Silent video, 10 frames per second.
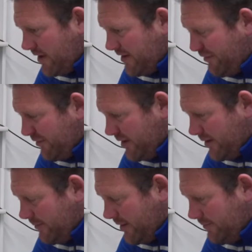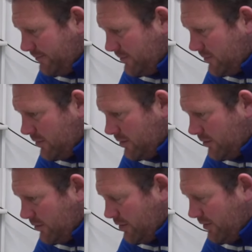Yeah, definitely. I mean,
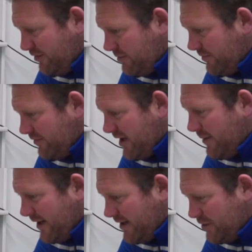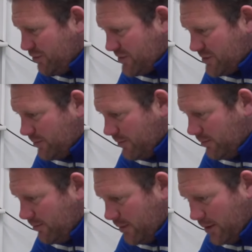yeah, forget about the injuries.
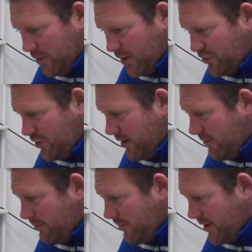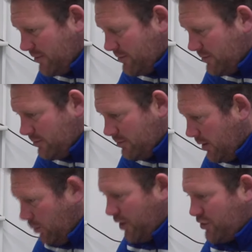My worst year
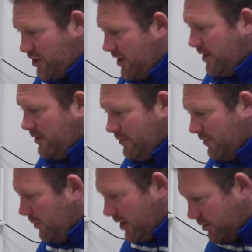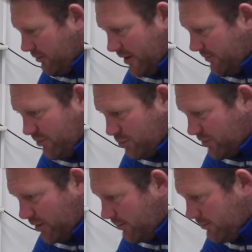of my career. Full
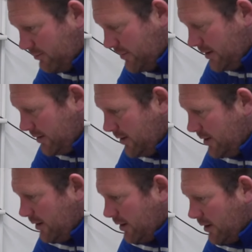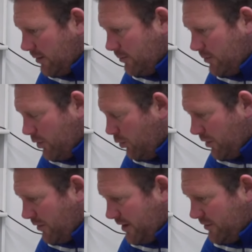stop. All
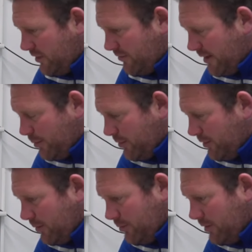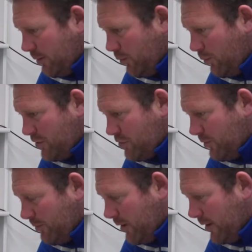the things that have happened, I wouldn't wish
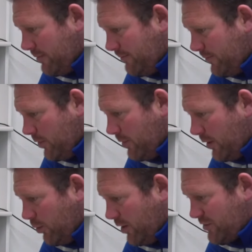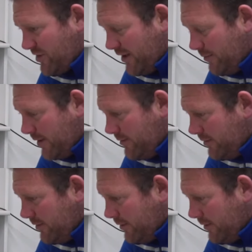them on my worst enemy.